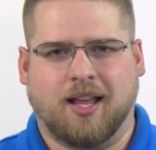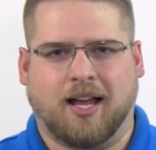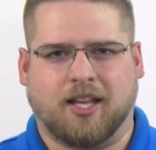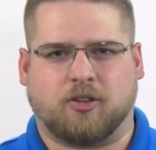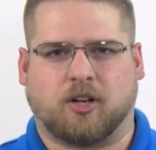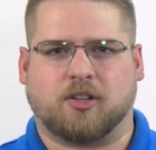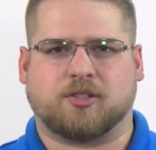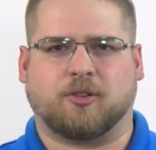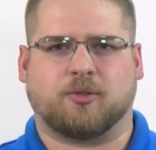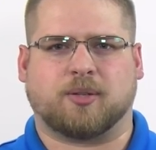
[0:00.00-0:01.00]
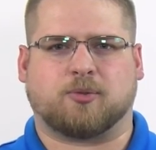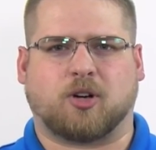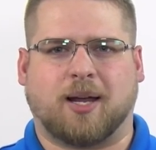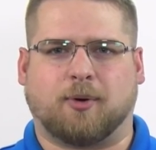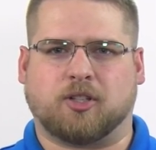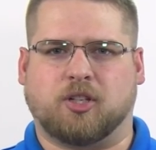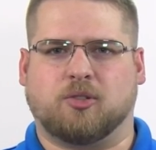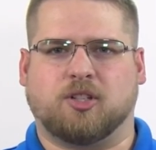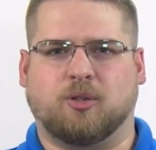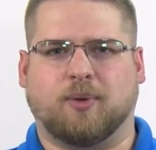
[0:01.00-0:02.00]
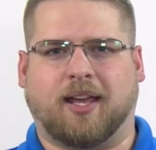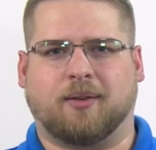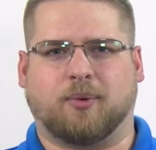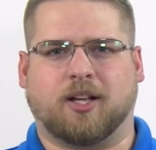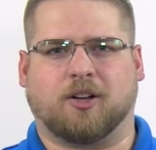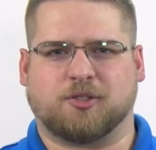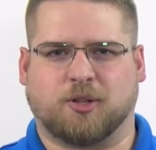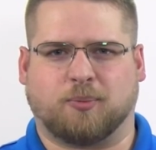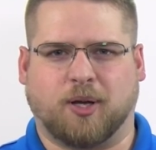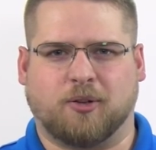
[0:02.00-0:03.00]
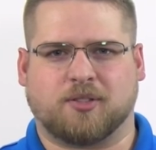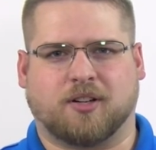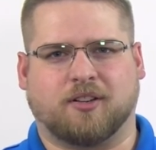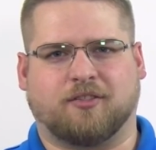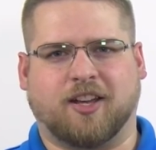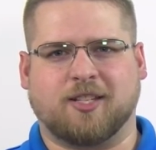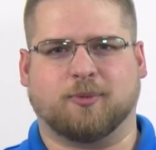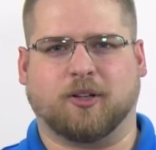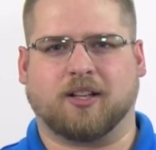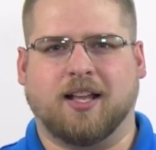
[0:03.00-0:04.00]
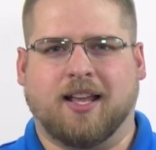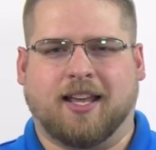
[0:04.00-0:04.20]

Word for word: Uh, you can also subscribe on YouTube, and we also post on Facebook.